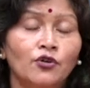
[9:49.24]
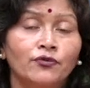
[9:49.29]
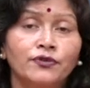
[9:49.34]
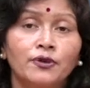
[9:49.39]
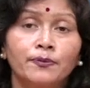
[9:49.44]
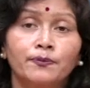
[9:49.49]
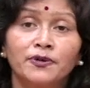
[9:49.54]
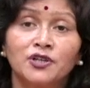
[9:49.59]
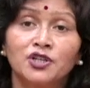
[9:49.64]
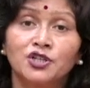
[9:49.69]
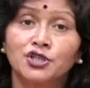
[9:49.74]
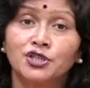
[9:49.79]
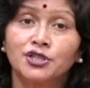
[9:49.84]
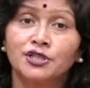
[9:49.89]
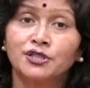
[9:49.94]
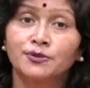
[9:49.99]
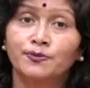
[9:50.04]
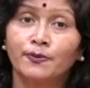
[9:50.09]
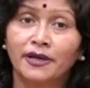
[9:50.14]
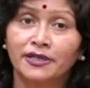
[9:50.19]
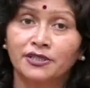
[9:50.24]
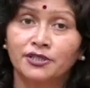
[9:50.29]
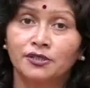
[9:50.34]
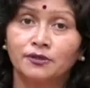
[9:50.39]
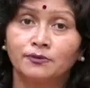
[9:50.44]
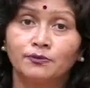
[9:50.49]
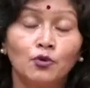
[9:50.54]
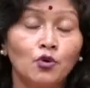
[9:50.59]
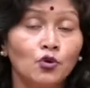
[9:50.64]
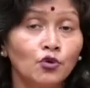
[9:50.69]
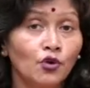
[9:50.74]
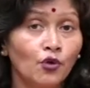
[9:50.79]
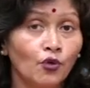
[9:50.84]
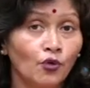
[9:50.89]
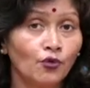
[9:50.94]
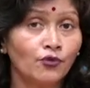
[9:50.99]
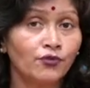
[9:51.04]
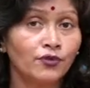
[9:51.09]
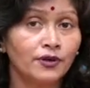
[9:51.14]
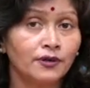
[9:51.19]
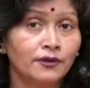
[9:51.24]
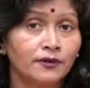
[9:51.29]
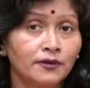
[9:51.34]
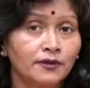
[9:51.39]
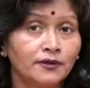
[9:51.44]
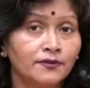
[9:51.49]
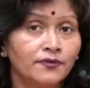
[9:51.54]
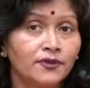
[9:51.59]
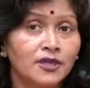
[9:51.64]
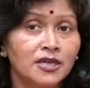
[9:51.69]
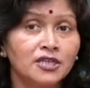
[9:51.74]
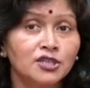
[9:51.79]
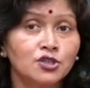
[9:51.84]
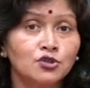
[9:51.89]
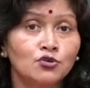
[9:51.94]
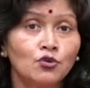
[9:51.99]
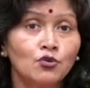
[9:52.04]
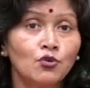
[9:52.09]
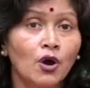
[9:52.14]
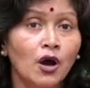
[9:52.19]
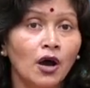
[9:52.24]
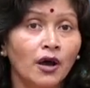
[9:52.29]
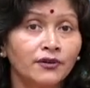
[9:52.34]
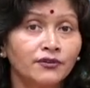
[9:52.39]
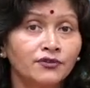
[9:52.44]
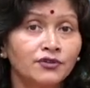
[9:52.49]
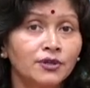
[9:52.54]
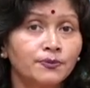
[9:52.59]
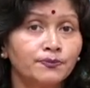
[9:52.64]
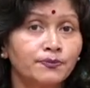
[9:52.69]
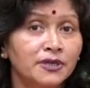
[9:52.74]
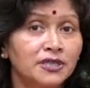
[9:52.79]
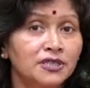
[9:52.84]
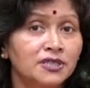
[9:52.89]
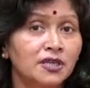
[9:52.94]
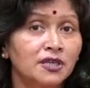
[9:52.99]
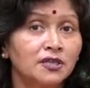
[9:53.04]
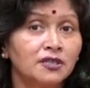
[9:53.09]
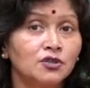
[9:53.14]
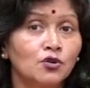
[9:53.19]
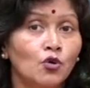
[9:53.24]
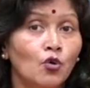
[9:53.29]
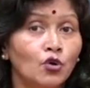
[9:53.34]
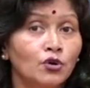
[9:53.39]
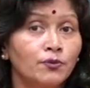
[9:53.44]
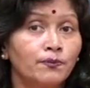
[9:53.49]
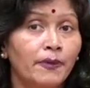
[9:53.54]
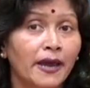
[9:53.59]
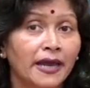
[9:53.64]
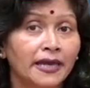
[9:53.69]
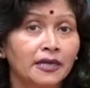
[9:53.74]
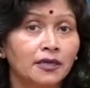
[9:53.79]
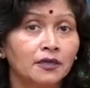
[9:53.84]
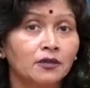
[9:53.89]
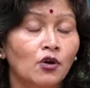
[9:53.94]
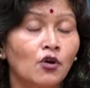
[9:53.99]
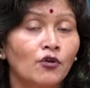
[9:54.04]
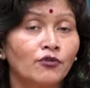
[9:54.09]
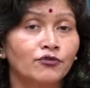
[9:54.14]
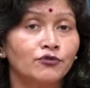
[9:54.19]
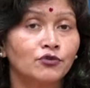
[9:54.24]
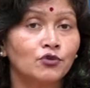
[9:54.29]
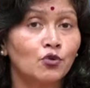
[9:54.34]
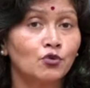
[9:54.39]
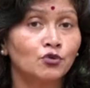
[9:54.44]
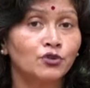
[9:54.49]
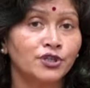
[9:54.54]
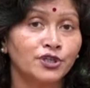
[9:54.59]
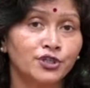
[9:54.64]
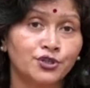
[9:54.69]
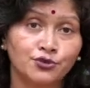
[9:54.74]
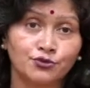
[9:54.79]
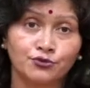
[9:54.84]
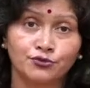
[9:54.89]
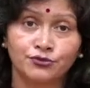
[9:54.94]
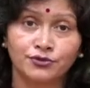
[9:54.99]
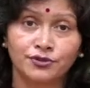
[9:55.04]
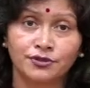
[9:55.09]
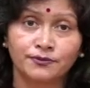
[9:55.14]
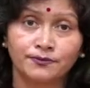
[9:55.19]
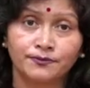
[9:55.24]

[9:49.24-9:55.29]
of the precious metal moreover there is no 100% gold backing of note issues